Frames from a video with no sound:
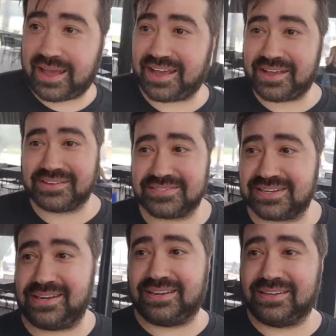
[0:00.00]
And
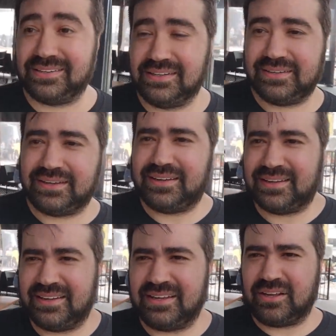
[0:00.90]
uh,
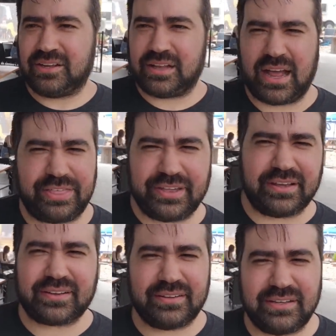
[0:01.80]
I
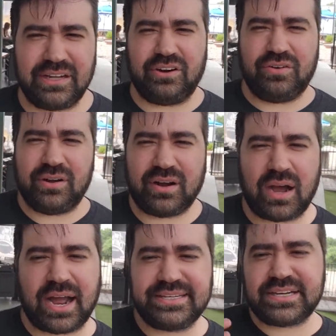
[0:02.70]
think, you know,
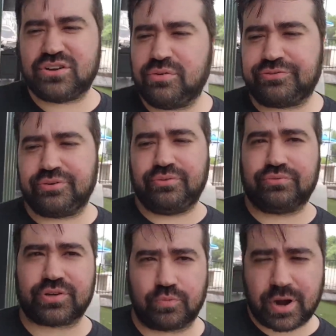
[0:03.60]
I did go through
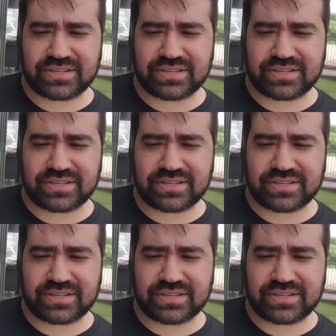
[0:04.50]
some